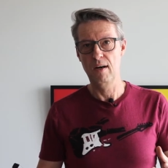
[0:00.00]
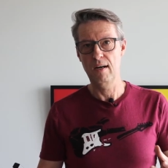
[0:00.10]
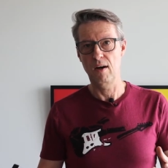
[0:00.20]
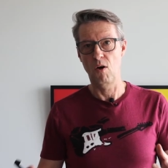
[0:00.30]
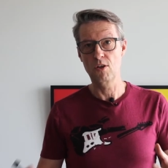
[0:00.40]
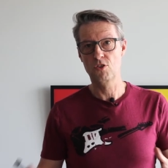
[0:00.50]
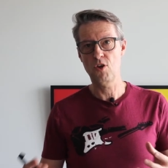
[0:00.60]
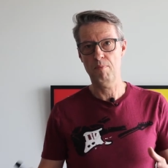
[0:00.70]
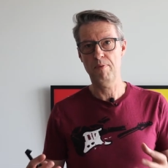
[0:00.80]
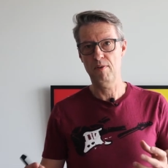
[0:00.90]
uh, on
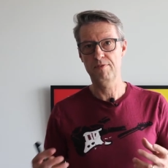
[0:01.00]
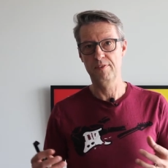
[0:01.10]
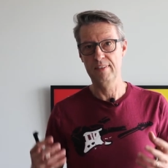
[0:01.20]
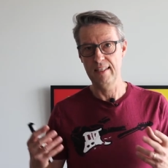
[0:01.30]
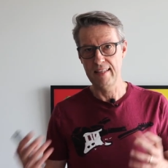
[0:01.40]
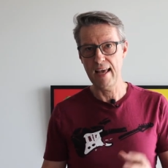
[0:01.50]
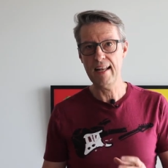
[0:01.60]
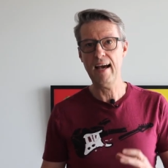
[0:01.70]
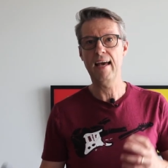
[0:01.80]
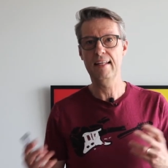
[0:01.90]
top of the
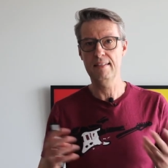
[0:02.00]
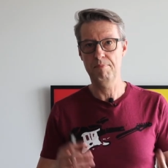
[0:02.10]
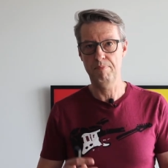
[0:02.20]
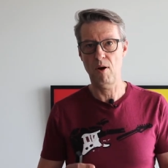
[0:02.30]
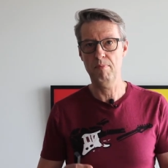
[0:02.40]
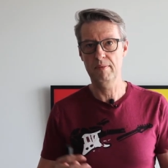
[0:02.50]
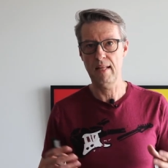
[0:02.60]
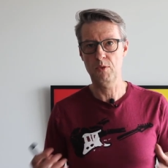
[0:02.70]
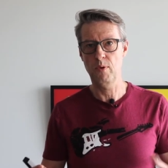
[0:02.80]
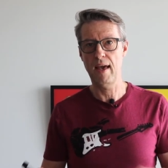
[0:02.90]
data and the problem
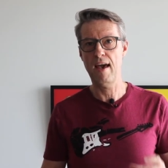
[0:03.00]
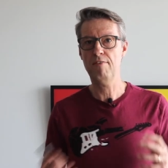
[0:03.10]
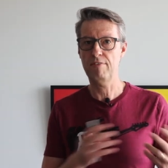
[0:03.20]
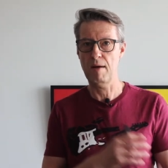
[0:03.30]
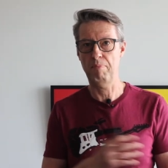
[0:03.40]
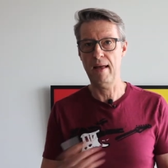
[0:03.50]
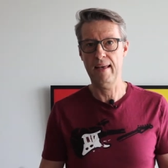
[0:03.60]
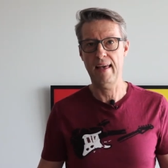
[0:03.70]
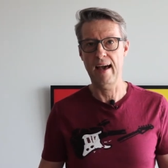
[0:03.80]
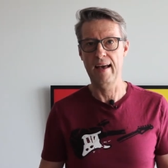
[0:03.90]
that we have
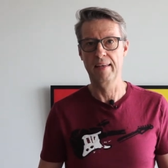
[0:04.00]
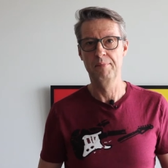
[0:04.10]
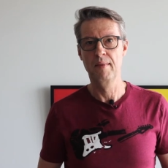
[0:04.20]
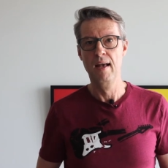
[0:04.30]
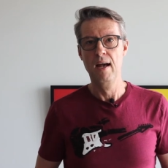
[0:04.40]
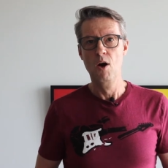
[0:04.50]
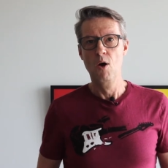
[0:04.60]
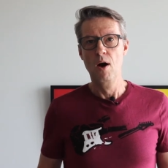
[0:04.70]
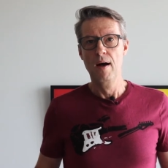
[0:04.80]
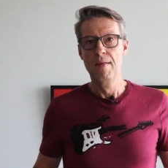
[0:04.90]
applying AI.
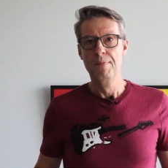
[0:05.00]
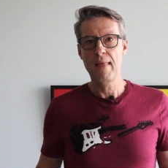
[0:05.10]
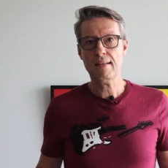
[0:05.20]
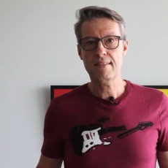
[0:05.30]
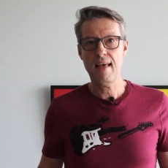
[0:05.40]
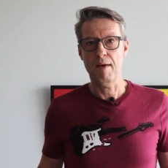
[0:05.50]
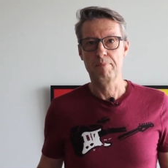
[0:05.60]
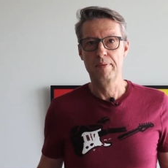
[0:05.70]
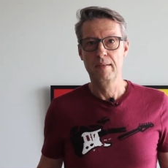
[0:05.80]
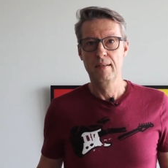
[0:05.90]
Next
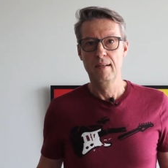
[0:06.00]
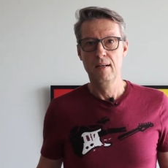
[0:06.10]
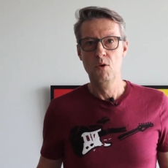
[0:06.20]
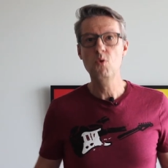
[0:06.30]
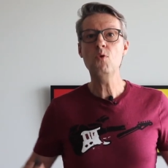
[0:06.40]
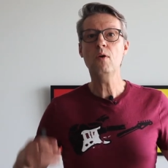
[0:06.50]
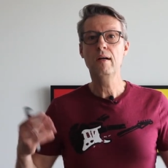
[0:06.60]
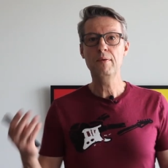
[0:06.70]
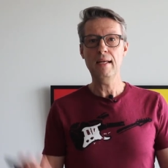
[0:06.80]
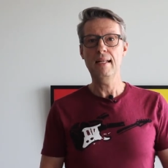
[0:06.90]
step,
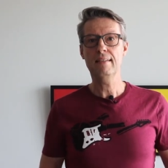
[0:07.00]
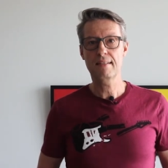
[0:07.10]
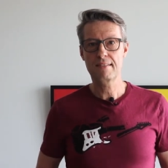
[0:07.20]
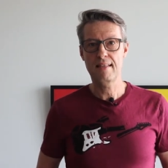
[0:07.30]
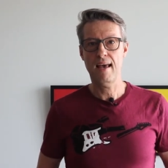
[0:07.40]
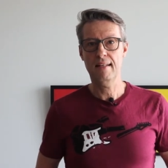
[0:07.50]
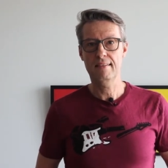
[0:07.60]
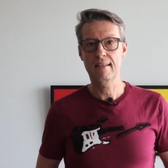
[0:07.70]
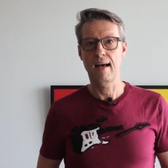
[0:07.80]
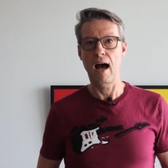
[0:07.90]
who really
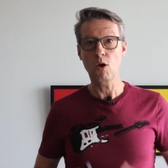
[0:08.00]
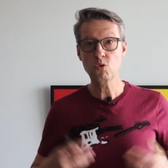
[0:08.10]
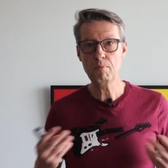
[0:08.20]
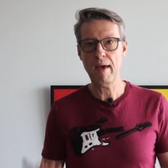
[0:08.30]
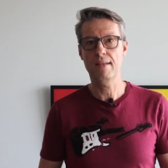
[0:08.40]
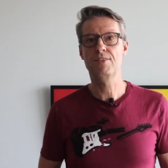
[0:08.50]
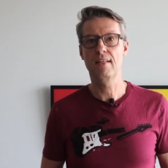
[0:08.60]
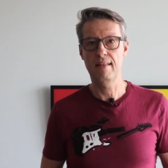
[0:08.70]
understand how to manage the